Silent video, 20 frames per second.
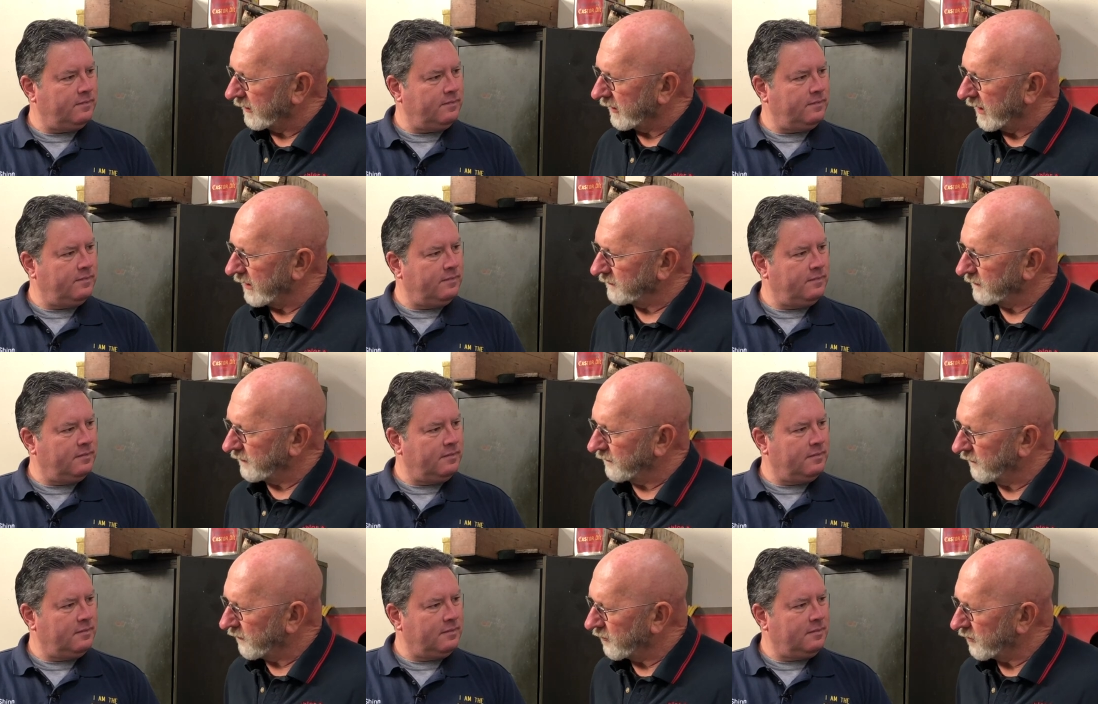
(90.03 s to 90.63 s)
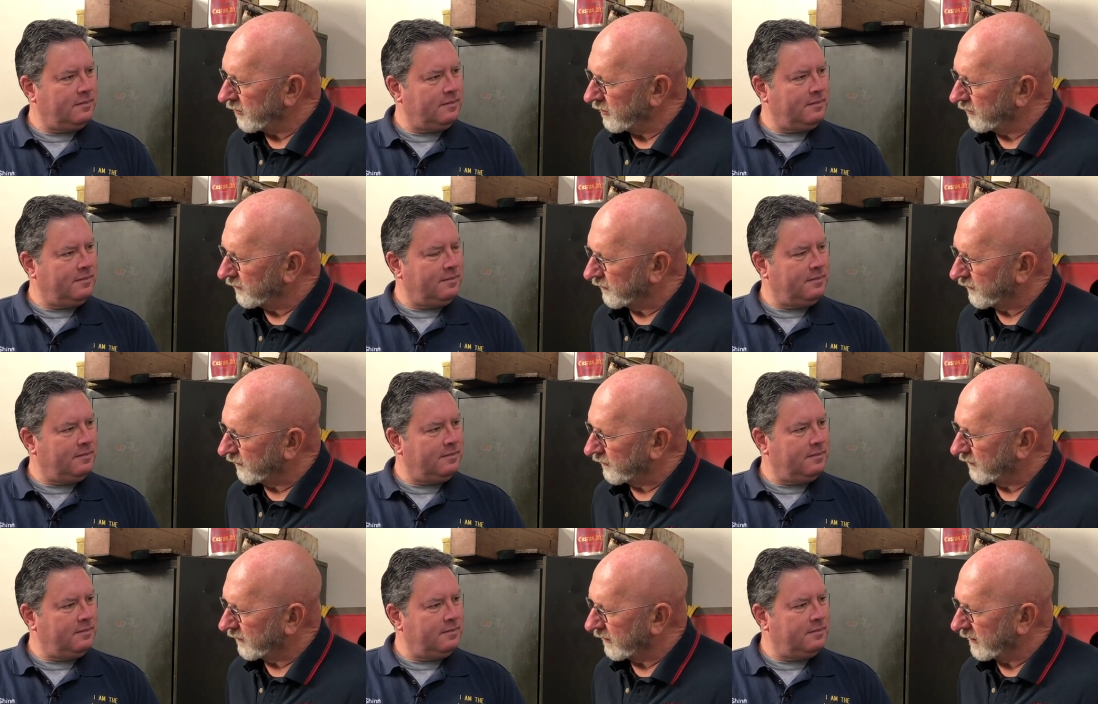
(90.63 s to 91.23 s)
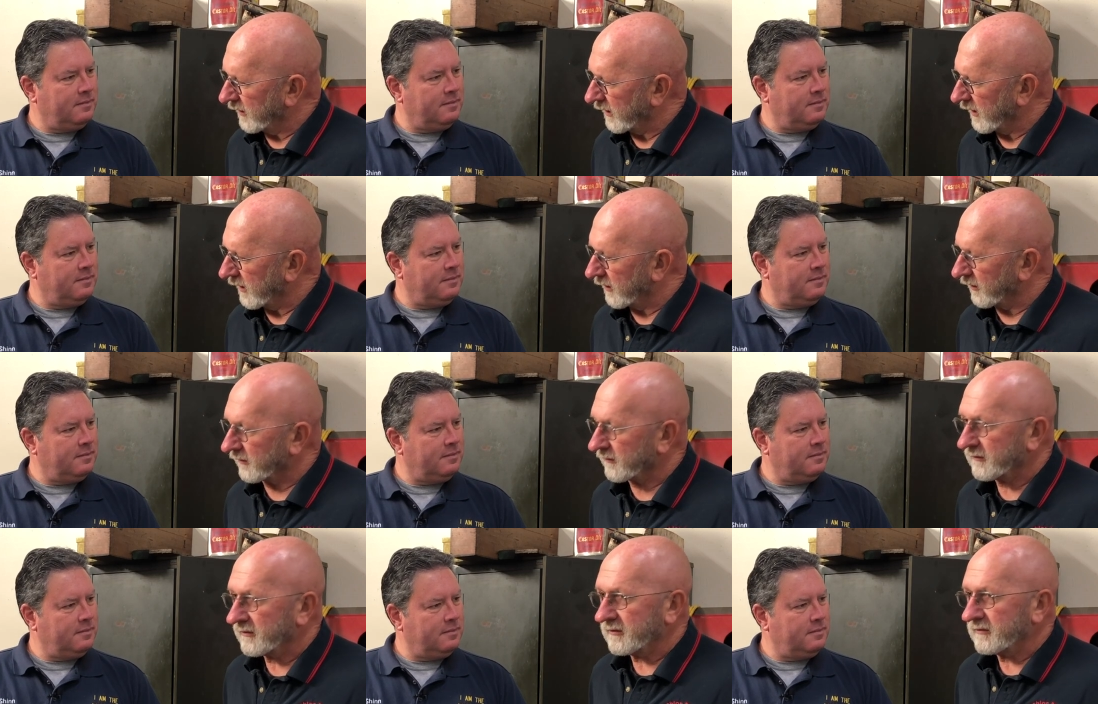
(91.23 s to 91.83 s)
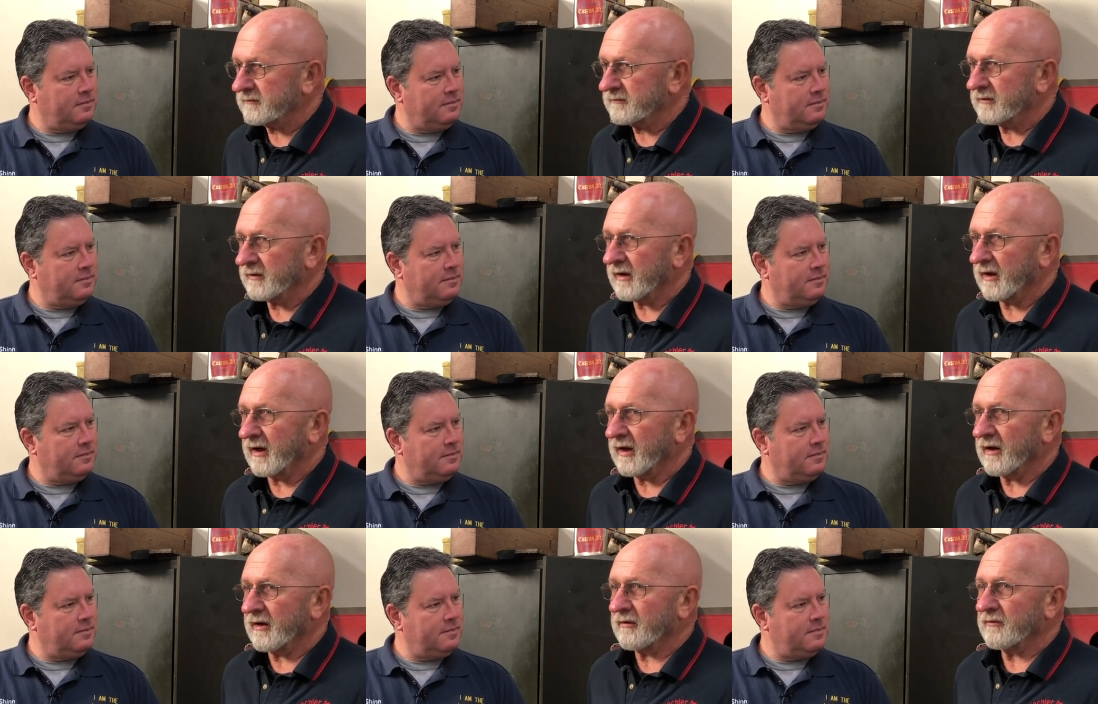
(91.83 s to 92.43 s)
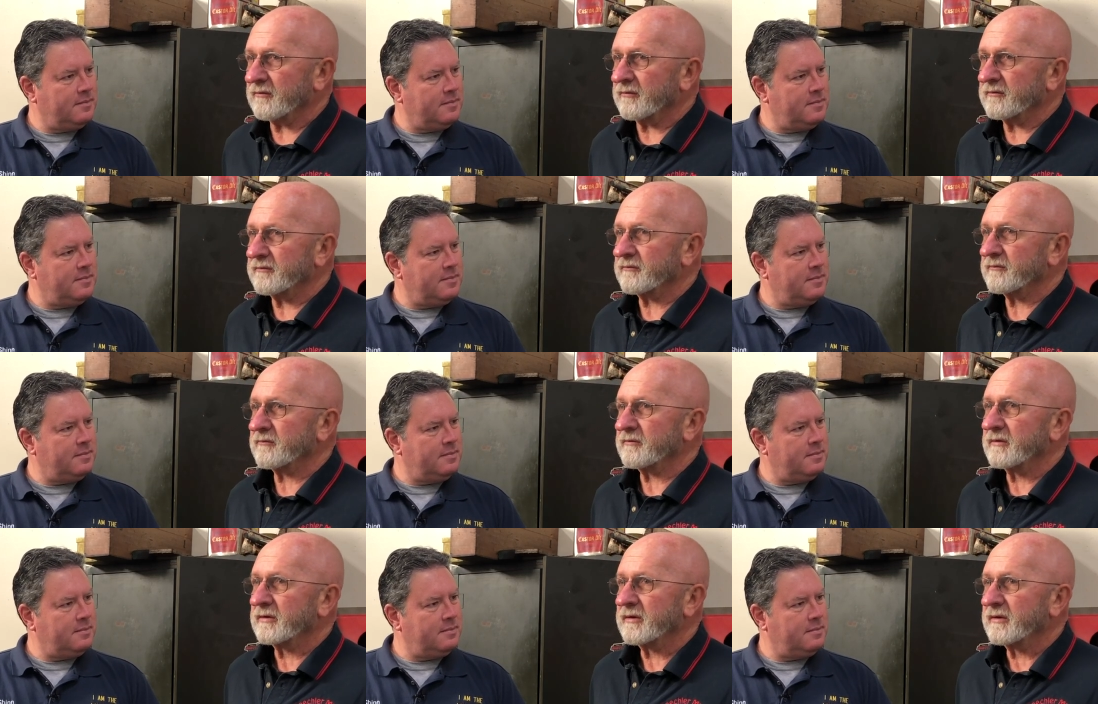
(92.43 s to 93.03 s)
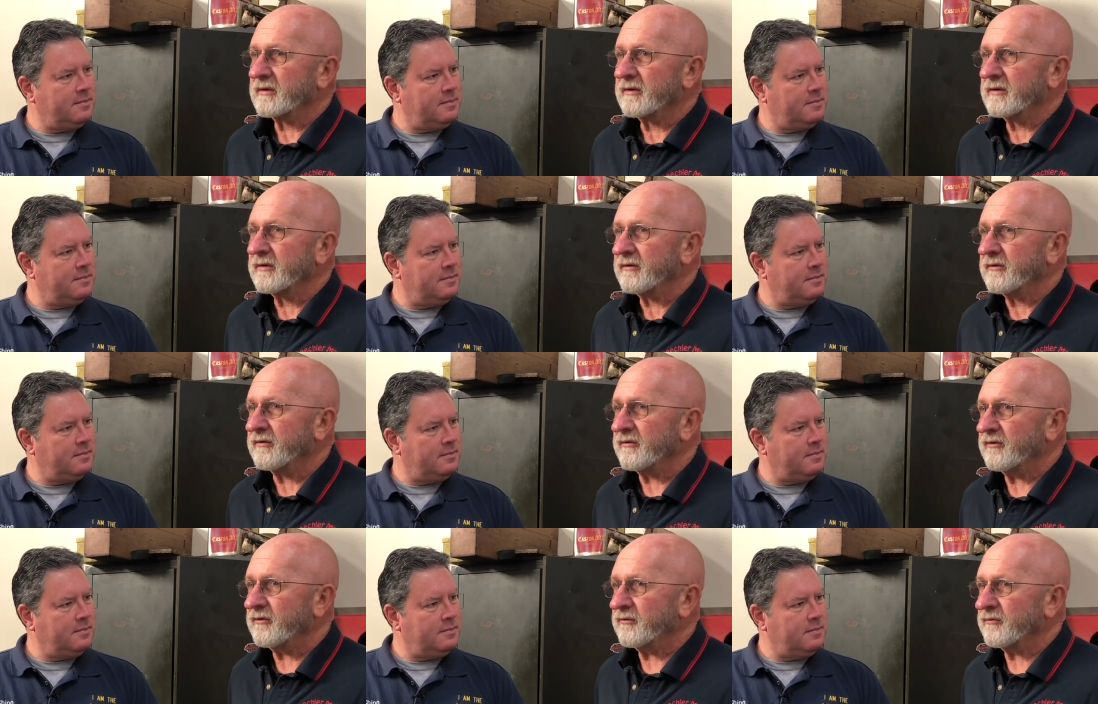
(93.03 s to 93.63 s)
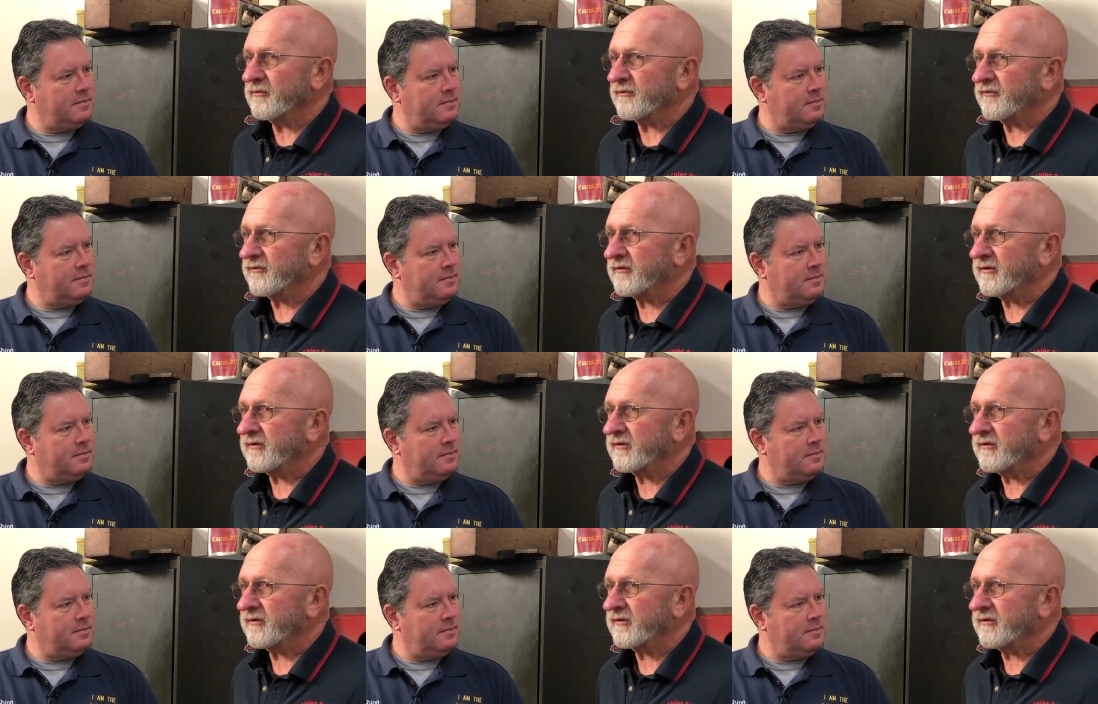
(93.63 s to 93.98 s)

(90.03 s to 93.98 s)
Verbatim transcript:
Speaker 1: Henry Ford's uh, uh used